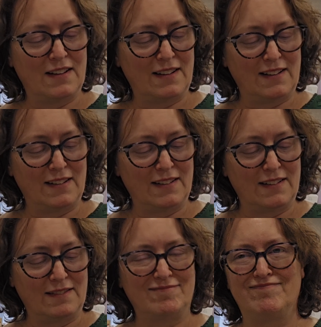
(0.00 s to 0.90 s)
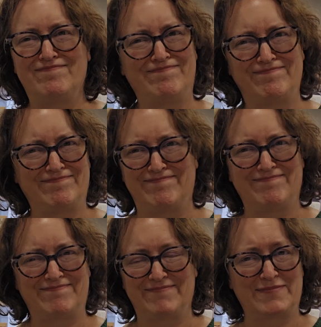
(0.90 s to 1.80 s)

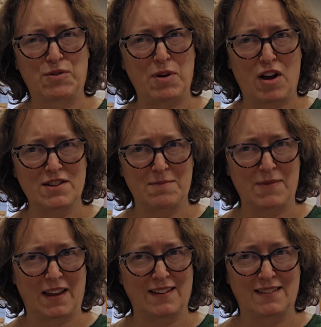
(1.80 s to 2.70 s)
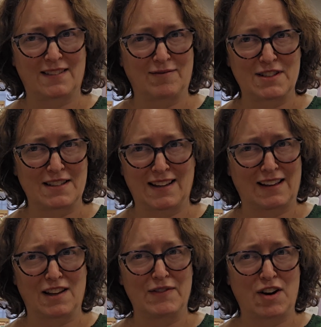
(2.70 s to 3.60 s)
3 awesome things, which is
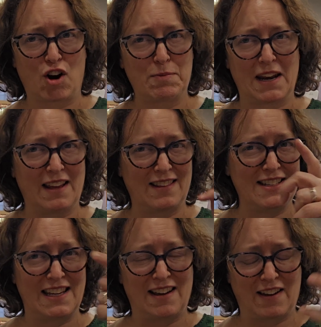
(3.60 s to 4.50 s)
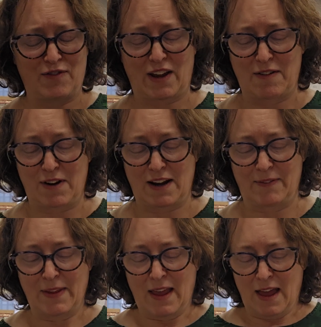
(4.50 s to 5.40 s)
like love and harmony, and the D I forget right
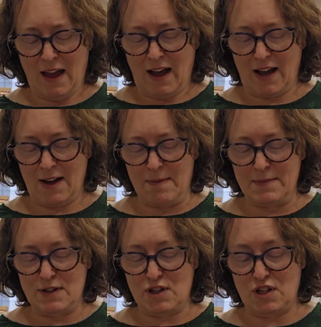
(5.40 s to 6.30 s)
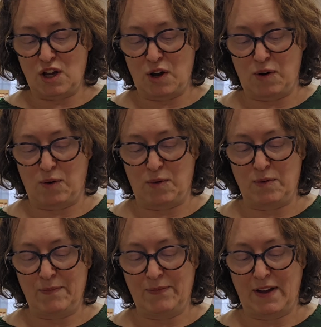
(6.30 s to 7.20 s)
now.
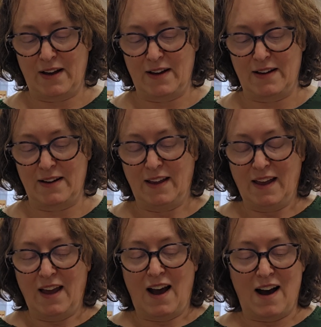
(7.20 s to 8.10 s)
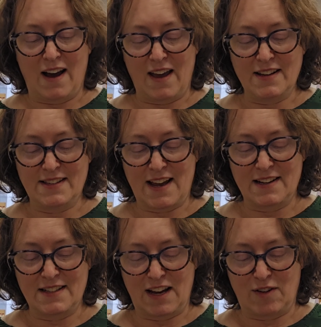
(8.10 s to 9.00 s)
So I
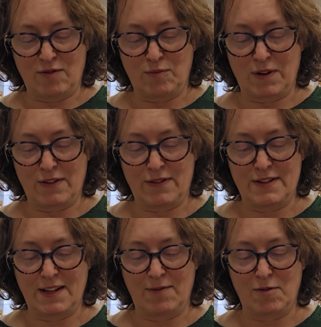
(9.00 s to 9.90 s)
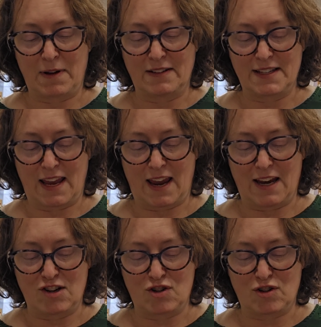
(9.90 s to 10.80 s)
sat down with the team from
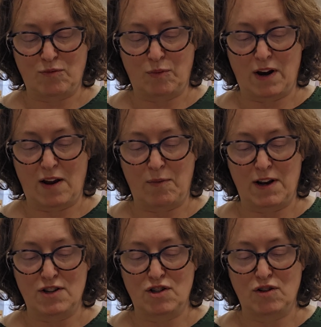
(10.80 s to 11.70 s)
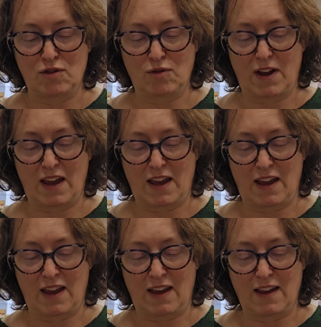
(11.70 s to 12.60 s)
LDH when I went to
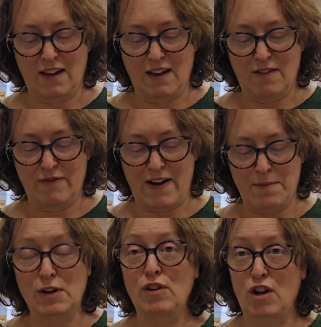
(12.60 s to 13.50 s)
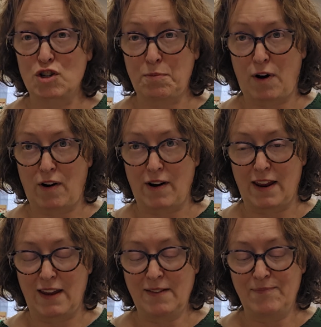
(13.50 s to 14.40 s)
a fabric launch
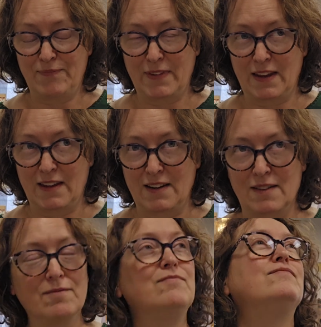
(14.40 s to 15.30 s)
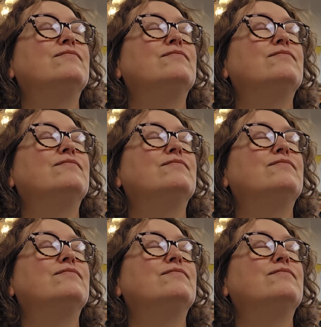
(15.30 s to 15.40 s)
party in